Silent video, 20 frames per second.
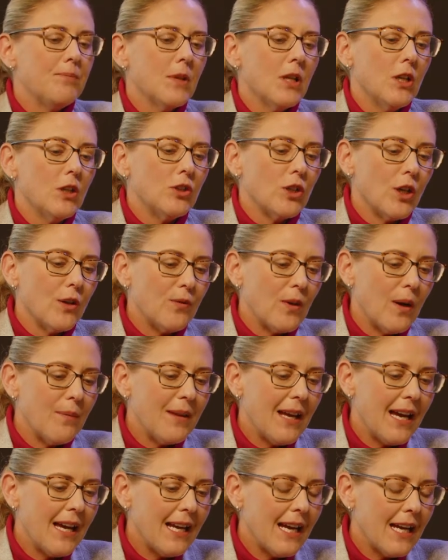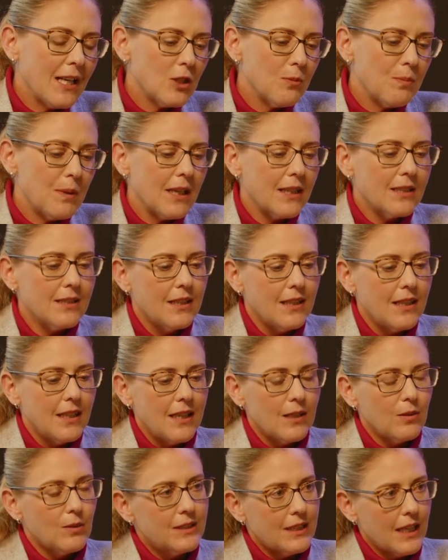So from that aspect,
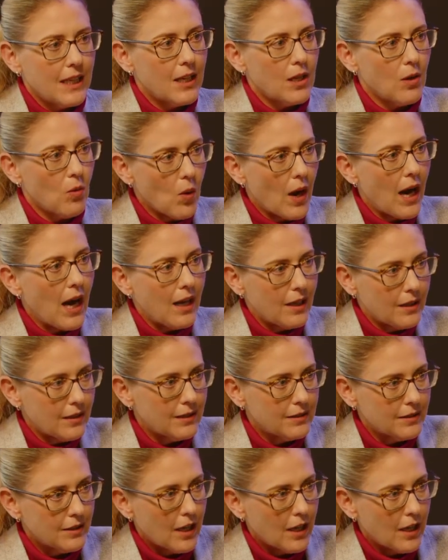it'll take a while